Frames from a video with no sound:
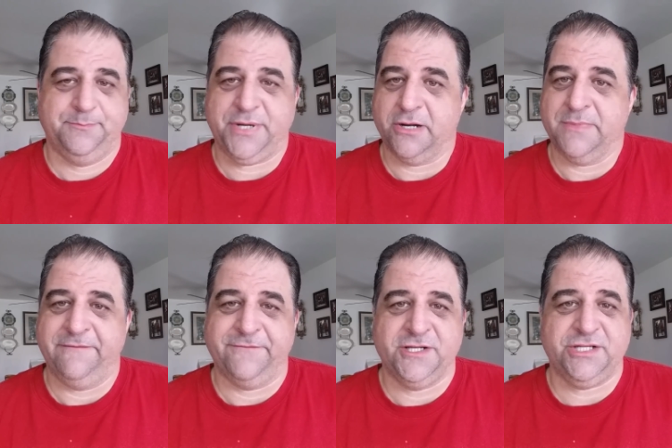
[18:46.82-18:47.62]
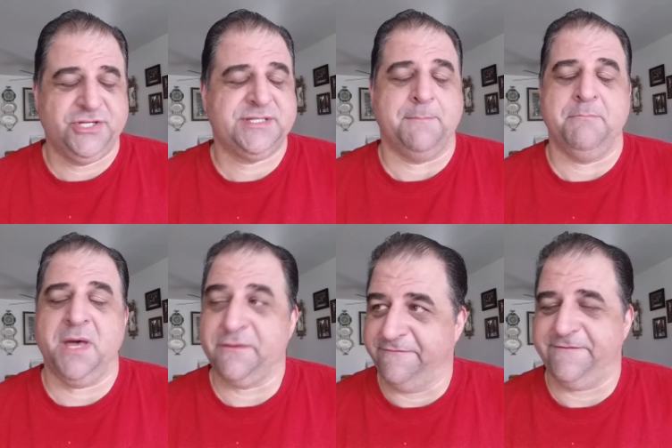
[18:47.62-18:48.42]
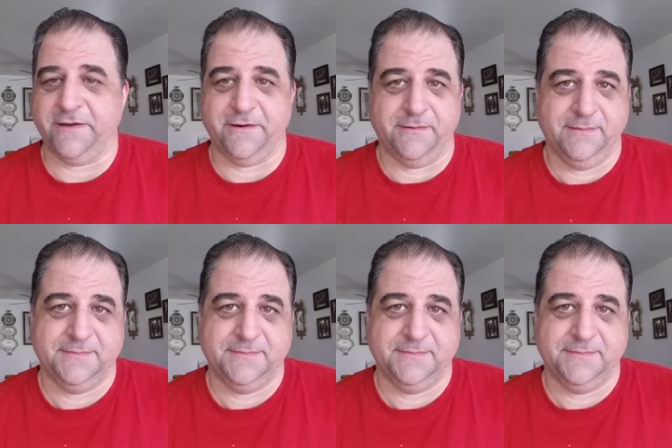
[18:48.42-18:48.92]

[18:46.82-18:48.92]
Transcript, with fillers: pardon my French, it's just a motherfucker.